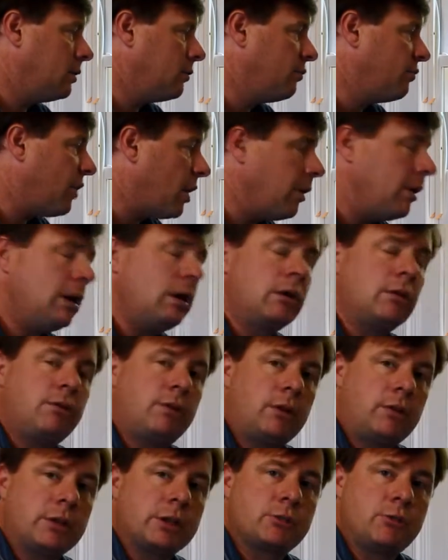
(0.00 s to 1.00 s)
Very little
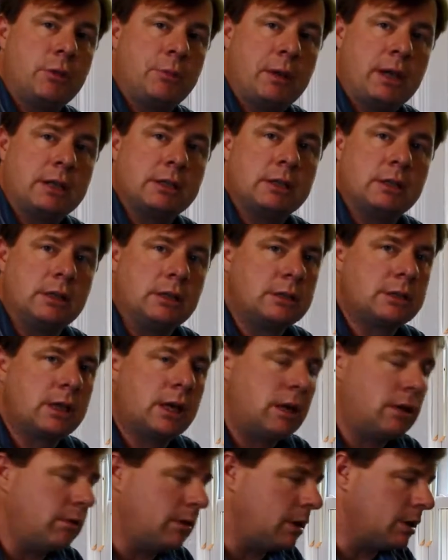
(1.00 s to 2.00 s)
forest remains in this
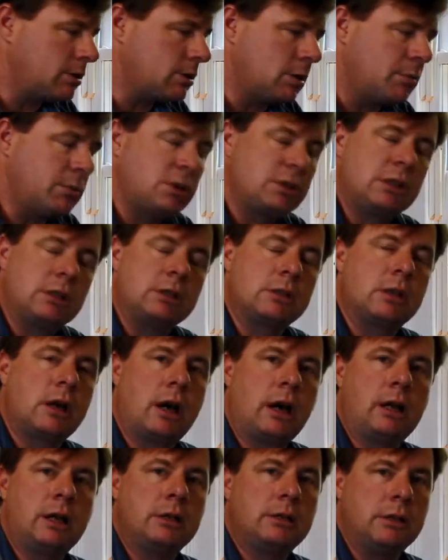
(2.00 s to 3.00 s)
area. It's almost
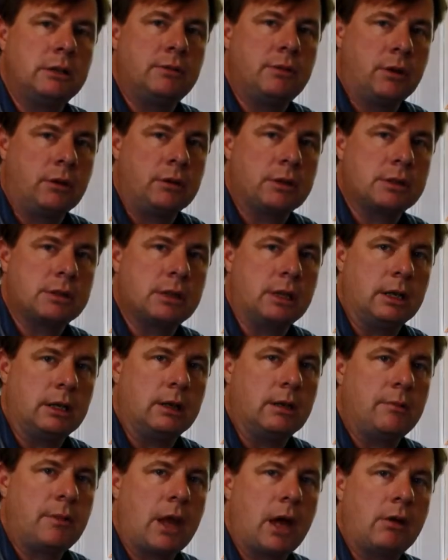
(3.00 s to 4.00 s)
entirely
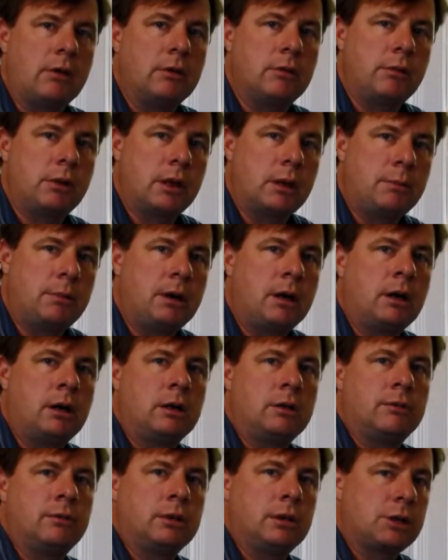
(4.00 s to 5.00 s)
deforested. However, with our
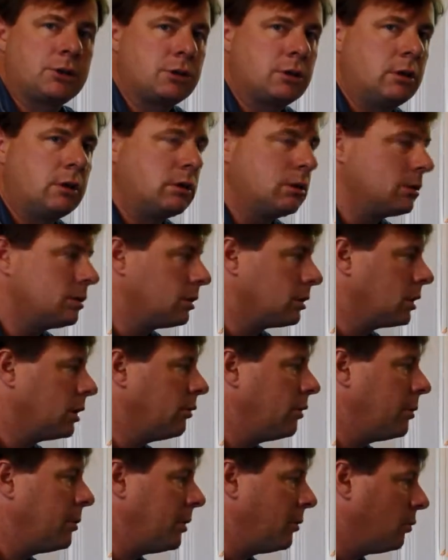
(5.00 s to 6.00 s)
partner Fundación
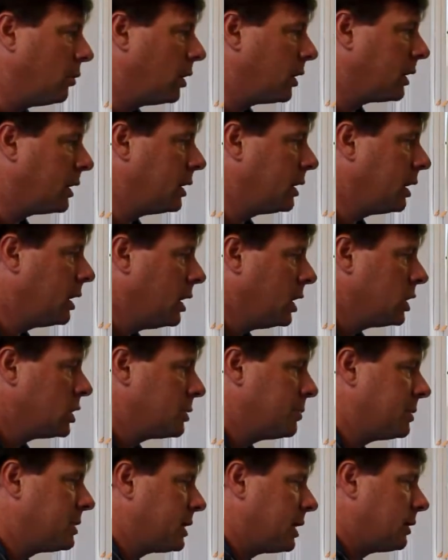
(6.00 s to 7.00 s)
Hocotoca, we've been working
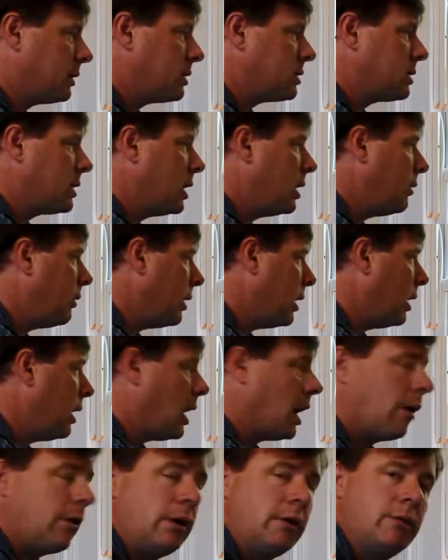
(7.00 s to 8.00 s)
to protect this
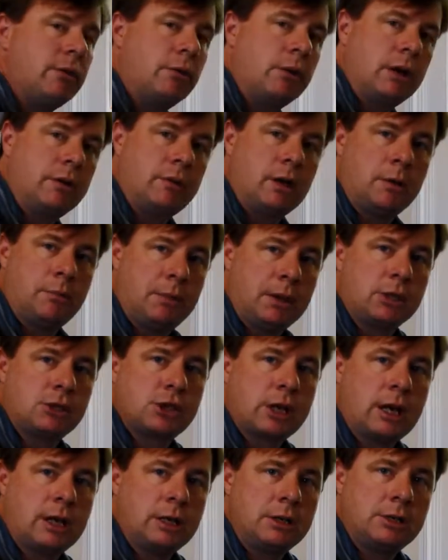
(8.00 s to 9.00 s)
area. However, one of our big
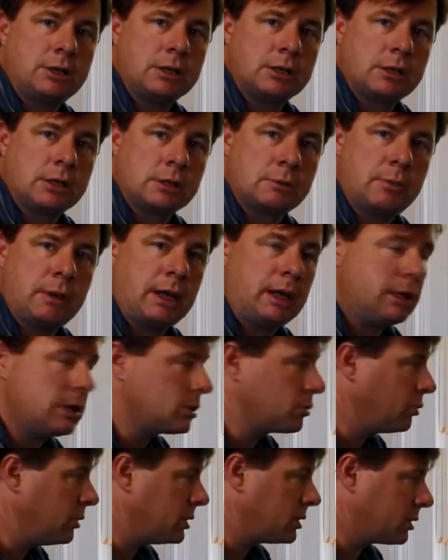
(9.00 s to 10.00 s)
challenges has been,
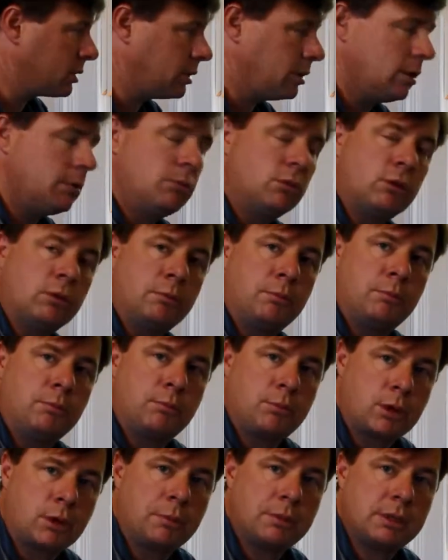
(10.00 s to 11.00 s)
as we secure more
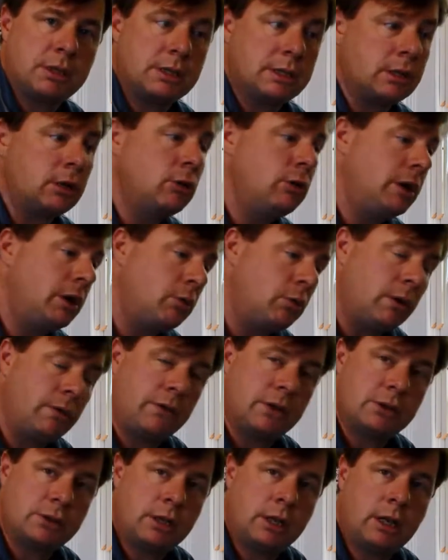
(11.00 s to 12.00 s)
properties, including
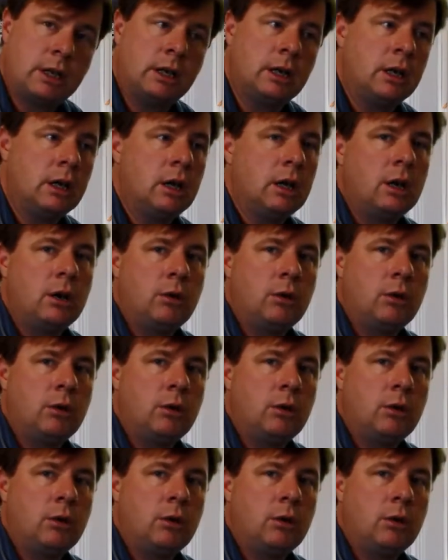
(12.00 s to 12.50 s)
one this year,